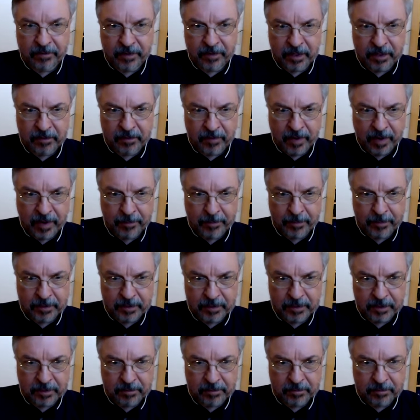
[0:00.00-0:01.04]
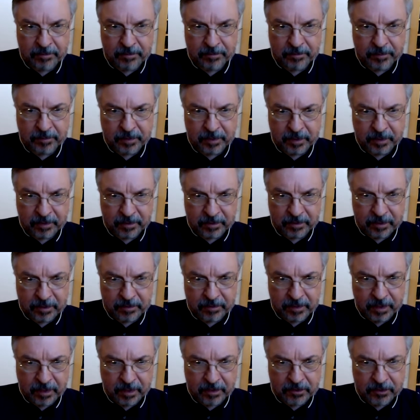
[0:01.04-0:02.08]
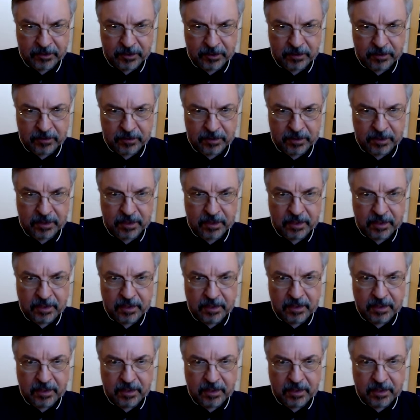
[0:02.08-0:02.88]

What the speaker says: very rapid in young children,